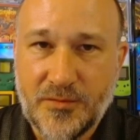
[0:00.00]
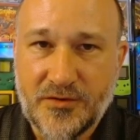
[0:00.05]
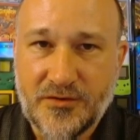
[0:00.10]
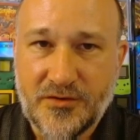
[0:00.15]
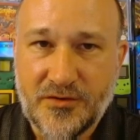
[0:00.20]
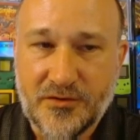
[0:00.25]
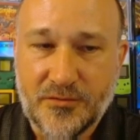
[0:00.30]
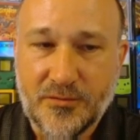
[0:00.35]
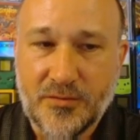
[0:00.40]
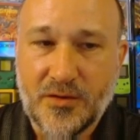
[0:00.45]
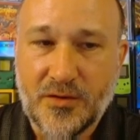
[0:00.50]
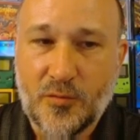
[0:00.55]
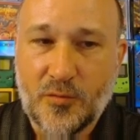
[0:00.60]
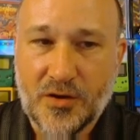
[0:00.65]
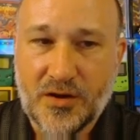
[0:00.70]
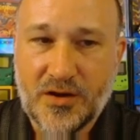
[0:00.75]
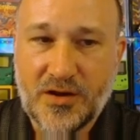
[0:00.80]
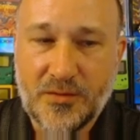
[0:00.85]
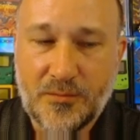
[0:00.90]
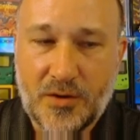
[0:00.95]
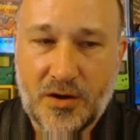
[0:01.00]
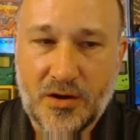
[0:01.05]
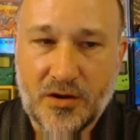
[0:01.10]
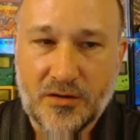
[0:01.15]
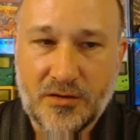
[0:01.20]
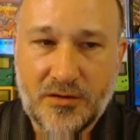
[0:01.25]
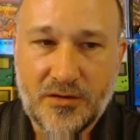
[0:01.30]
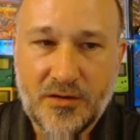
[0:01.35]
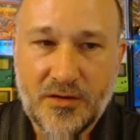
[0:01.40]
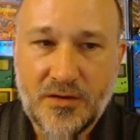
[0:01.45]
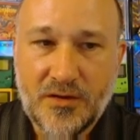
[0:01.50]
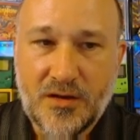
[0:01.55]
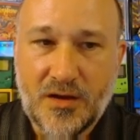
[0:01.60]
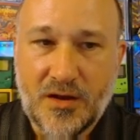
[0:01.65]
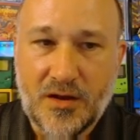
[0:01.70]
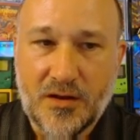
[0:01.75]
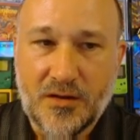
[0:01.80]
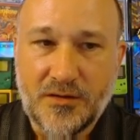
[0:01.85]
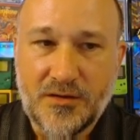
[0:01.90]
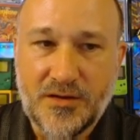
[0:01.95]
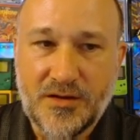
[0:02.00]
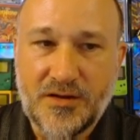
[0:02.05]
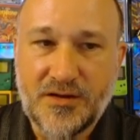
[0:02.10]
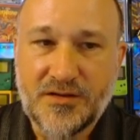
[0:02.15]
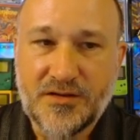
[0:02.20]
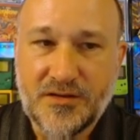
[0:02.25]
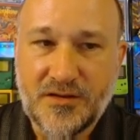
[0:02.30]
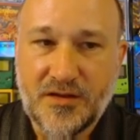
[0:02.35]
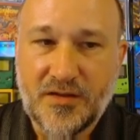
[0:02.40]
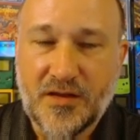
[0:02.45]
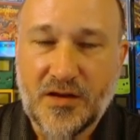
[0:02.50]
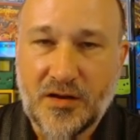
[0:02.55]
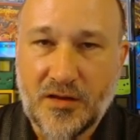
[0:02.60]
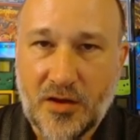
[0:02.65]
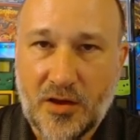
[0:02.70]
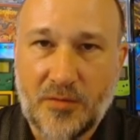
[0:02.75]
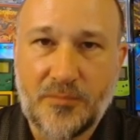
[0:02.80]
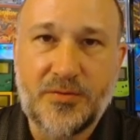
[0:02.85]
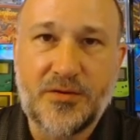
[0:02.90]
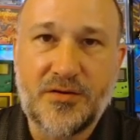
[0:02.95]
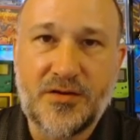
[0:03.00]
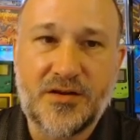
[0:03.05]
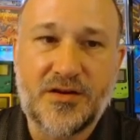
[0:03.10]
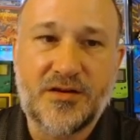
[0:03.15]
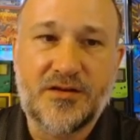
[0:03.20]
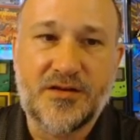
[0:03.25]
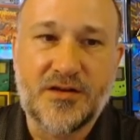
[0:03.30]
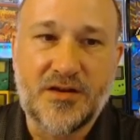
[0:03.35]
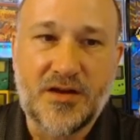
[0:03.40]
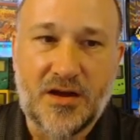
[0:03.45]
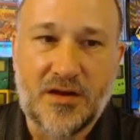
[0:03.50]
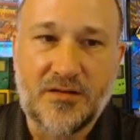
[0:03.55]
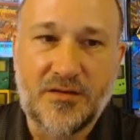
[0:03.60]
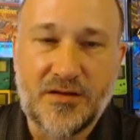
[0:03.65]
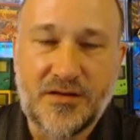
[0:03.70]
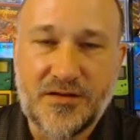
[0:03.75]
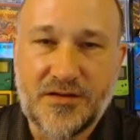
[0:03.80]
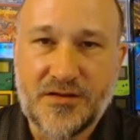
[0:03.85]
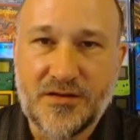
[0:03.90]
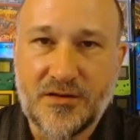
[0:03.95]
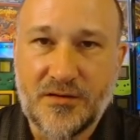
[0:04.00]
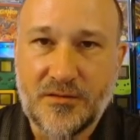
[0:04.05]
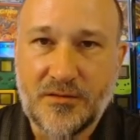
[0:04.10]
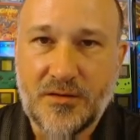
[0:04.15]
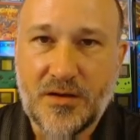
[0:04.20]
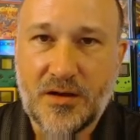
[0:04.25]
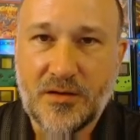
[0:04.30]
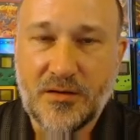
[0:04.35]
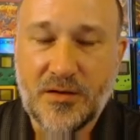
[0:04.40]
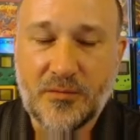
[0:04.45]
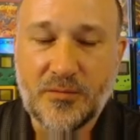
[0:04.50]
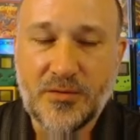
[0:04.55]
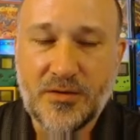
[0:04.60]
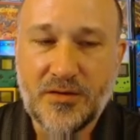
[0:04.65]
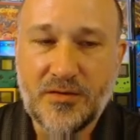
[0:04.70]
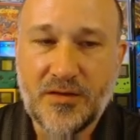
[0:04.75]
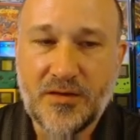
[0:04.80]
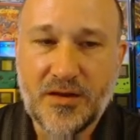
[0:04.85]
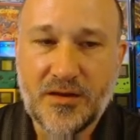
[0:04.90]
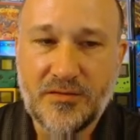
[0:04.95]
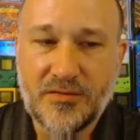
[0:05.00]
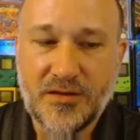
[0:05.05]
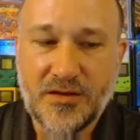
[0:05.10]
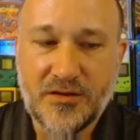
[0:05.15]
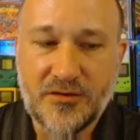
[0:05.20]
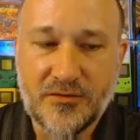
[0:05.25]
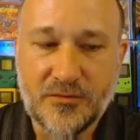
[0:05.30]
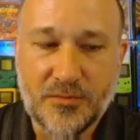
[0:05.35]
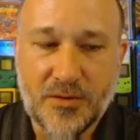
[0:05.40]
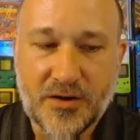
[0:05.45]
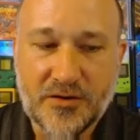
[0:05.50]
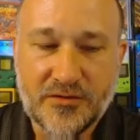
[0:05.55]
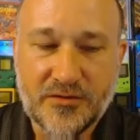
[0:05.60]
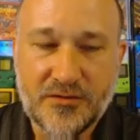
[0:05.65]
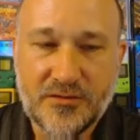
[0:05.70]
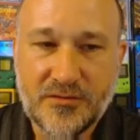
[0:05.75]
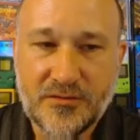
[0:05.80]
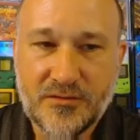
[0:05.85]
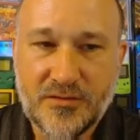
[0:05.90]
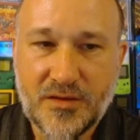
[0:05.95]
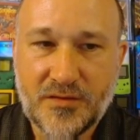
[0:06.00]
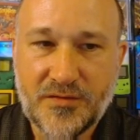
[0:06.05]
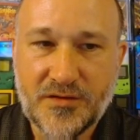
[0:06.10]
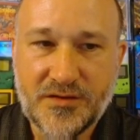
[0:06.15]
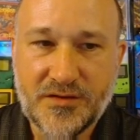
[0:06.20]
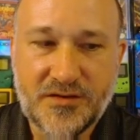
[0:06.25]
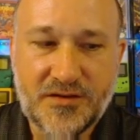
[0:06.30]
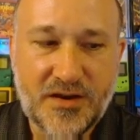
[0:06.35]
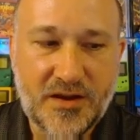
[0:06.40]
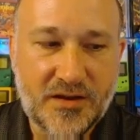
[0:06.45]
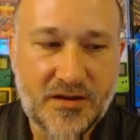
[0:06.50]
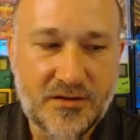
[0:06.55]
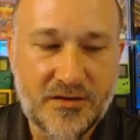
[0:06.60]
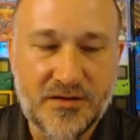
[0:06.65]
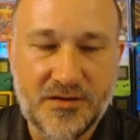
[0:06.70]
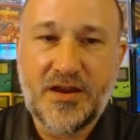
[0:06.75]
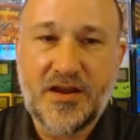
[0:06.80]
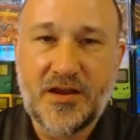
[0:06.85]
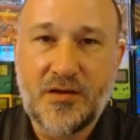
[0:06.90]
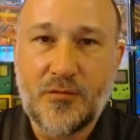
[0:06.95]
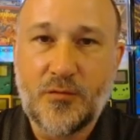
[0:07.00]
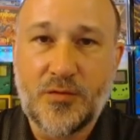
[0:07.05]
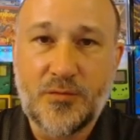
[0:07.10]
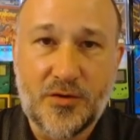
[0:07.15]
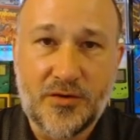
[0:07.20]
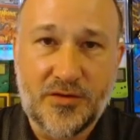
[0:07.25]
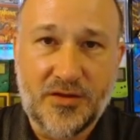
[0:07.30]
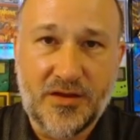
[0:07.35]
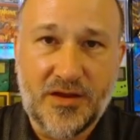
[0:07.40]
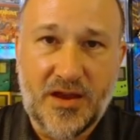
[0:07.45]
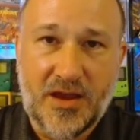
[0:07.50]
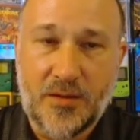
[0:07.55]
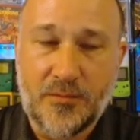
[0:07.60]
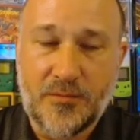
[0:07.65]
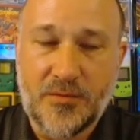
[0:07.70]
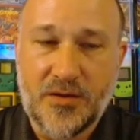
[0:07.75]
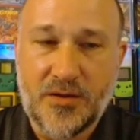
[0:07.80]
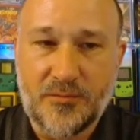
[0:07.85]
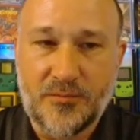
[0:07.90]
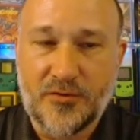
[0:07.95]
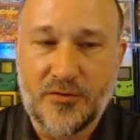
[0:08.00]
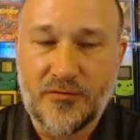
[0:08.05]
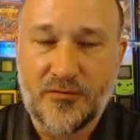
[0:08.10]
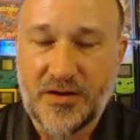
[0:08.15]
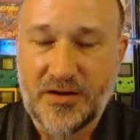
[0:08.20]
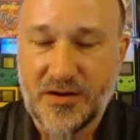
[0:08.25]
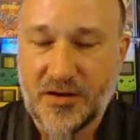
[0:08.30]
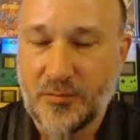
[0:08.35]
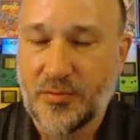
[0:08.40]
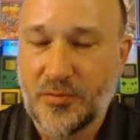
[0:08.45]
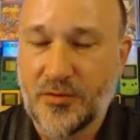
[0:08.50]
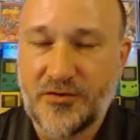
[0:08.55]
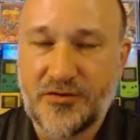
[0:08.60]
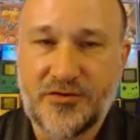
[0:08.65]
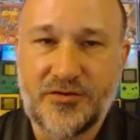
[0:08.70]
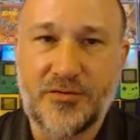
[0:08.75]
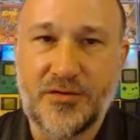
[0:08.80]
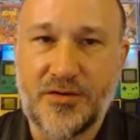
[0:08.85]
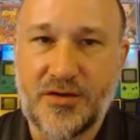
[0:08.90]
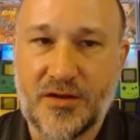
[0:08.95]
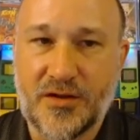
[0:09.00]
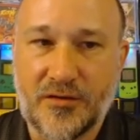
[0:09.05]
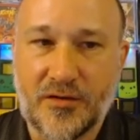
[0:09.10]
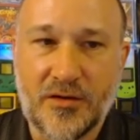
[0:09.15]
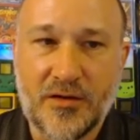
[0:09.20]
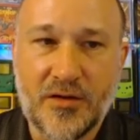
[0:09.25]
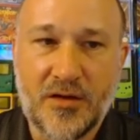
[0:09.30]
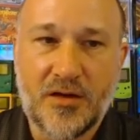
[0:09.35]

missions or really working them hard, getting something that'll help you get into Gauntlet. So I really like the direction that this has taken. It's taking one mode of the game and providing a bridge to another.